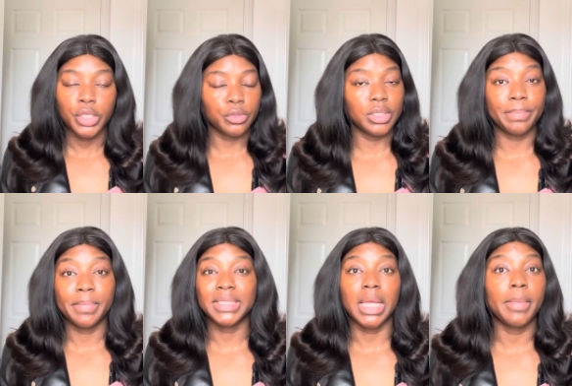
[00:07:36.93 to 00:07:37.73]
to the
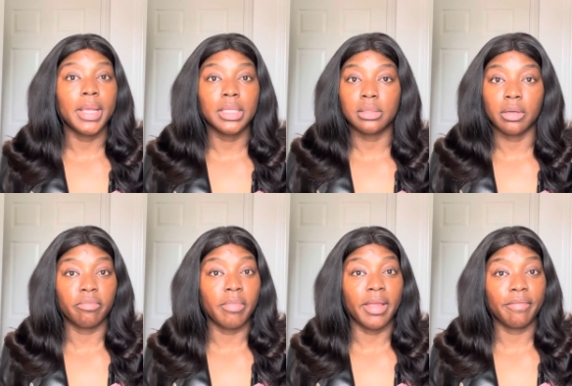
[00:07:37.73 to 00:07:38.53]
betterment of
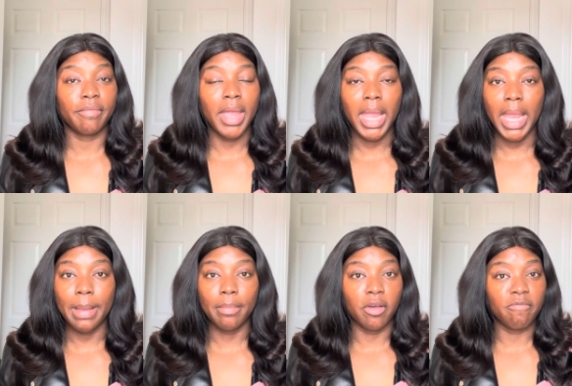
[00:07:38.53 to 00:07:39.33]
my
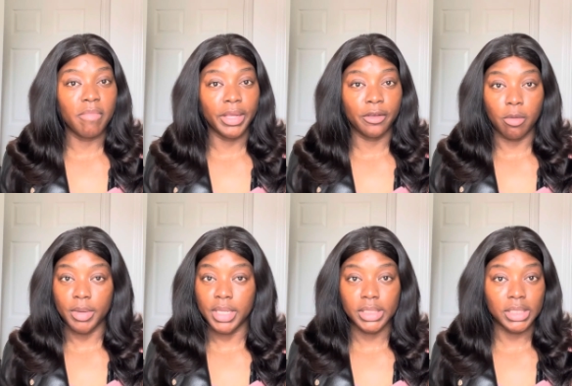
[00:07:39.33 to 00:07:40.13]
firm, of my
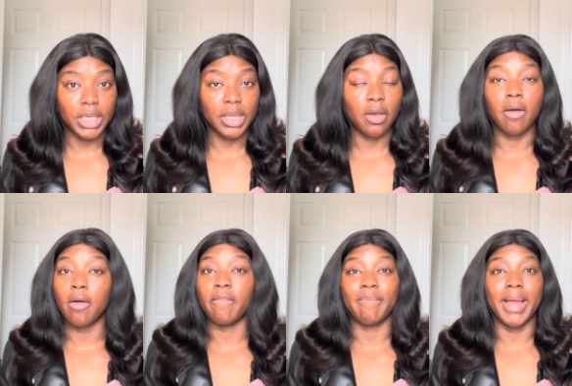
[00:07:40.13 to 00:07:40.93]
community, or
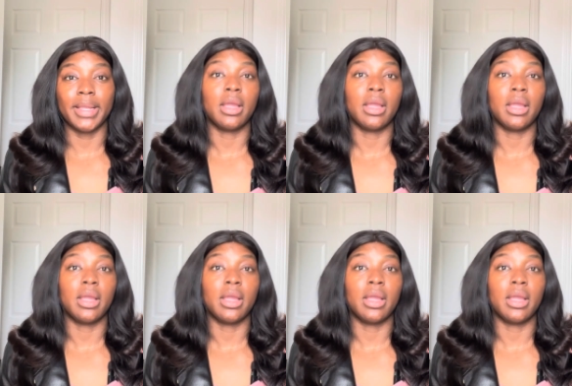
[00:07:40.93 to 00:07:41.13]
of my